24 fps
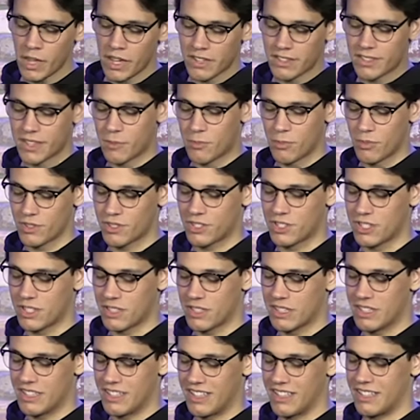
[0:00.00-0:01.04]
Except when she
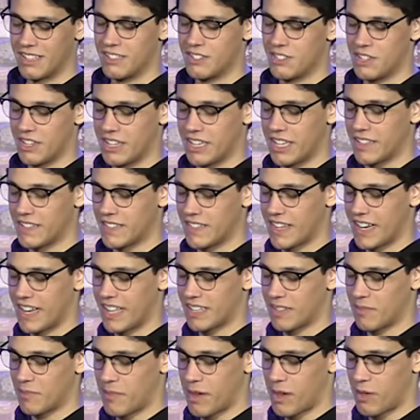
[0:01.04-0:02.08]
she kissed it
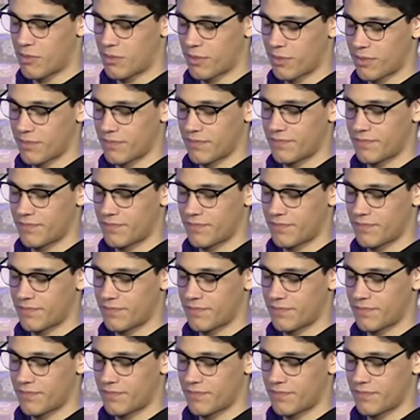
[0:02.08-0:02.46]
on the mouth.